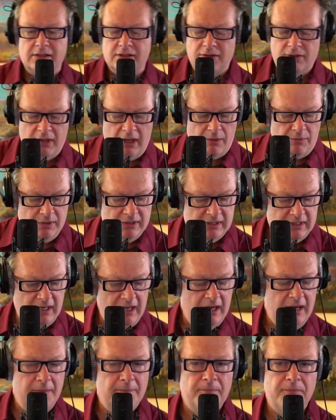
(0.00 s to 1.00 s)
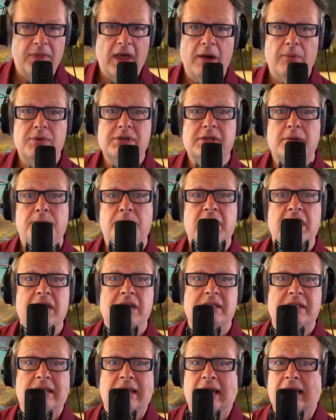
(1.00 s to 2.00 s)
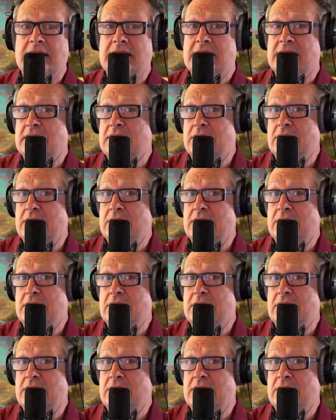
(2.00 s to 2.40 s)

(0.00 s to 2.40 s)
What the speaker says: So that was a piece that